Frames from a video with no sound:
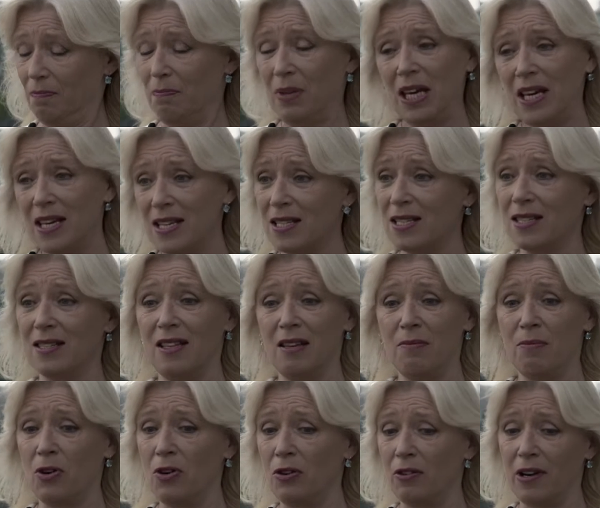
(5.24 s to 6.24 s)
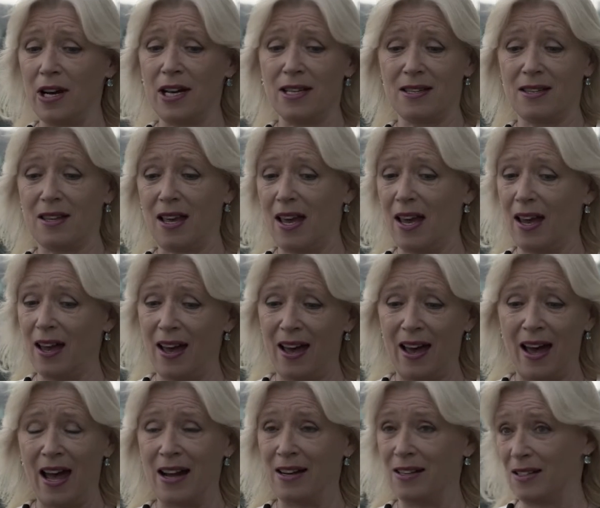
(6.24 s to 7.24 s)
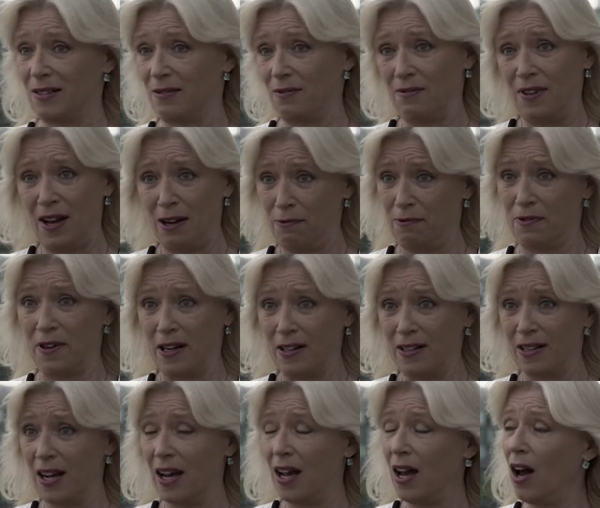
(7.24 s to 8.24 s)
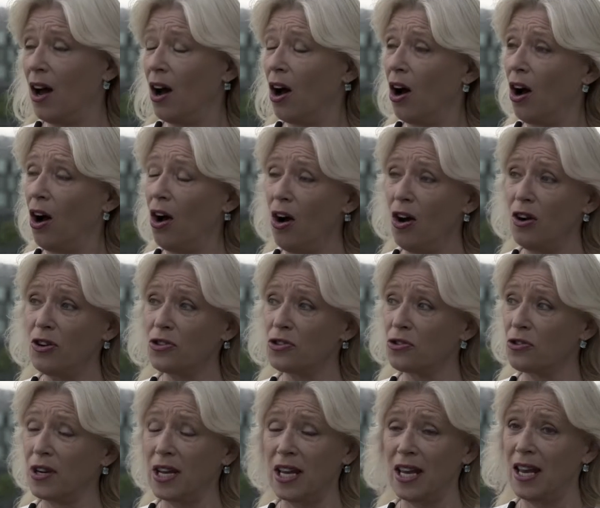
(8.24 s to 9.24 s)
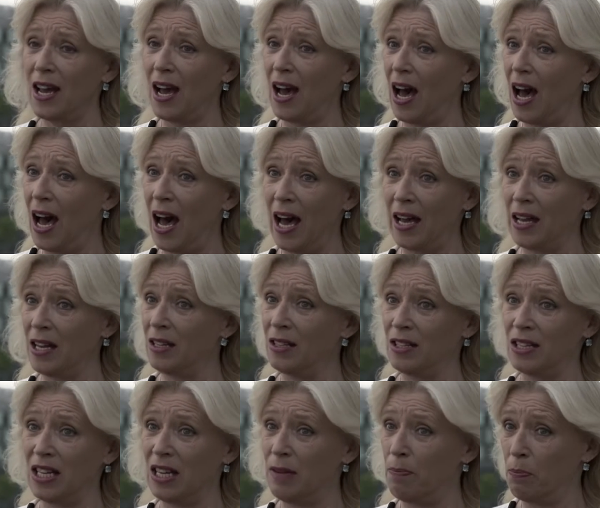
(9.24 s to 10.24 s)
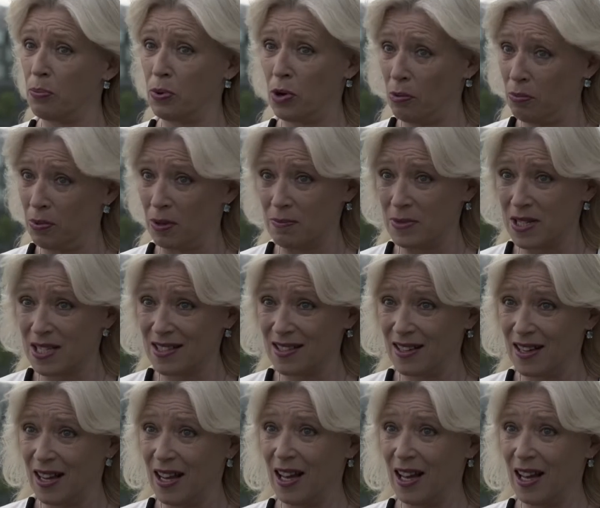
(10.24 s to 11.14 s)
peace, democracy, and welfare. All three are in deep problems.